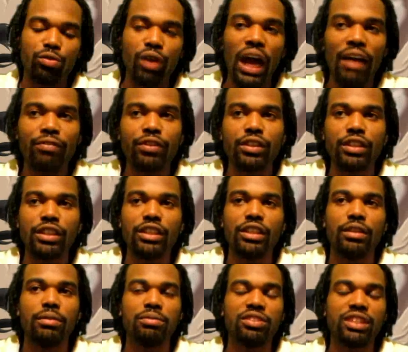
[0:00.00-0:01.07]

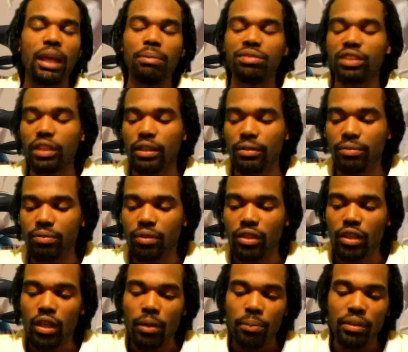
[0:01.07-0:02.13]
Raava steps in,
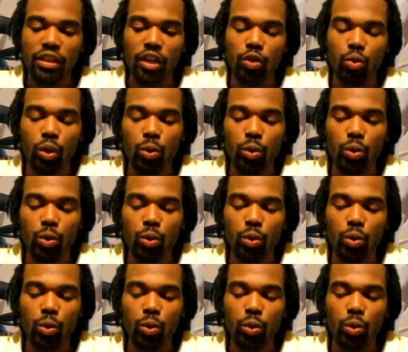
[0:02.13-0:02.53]
because